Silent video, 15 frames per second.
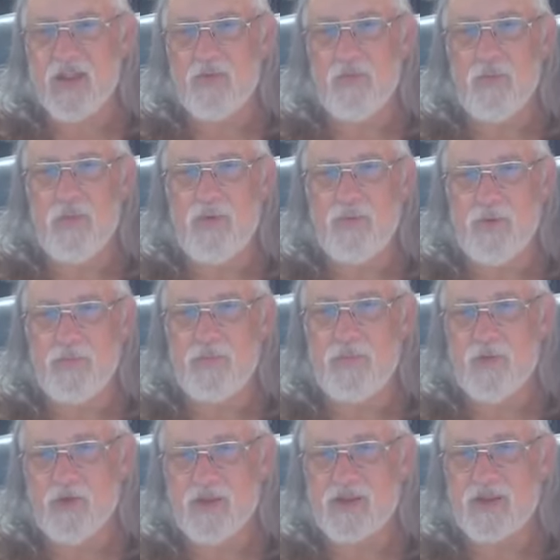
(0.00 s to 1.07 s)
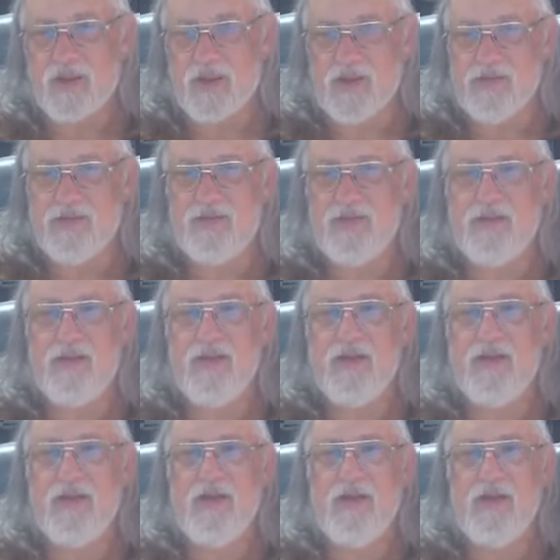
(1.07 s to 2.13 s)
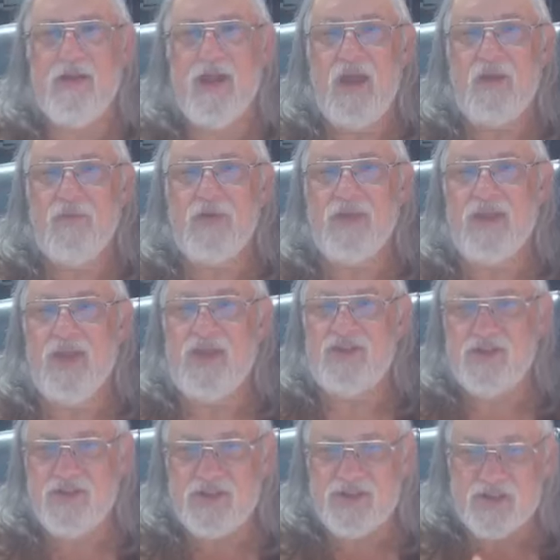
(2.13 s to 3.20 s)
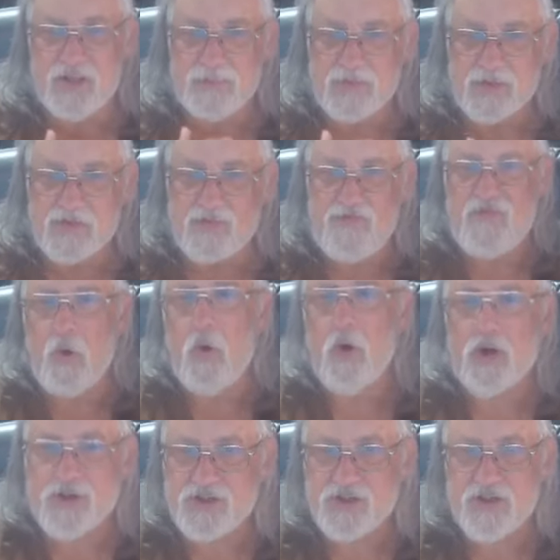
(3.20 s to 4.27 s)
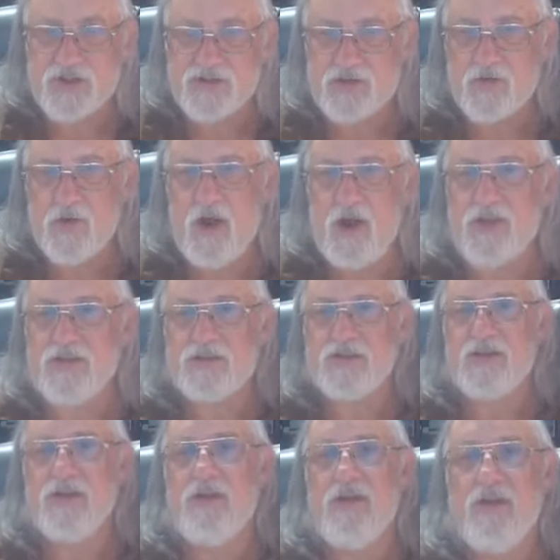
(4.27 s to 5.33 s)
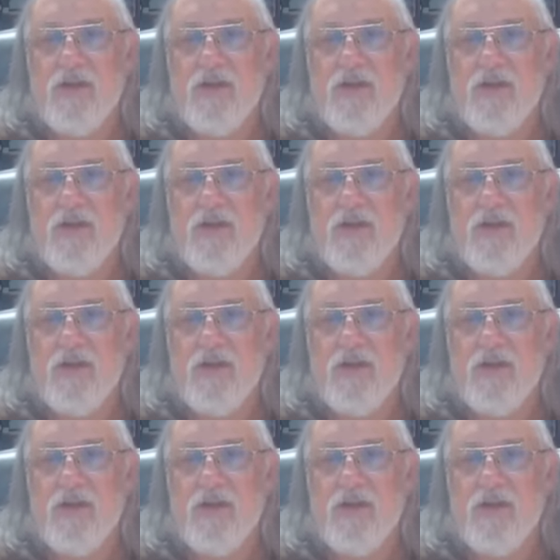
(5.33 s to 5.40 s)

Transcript: that when we're born again, a relationship is forged in Christ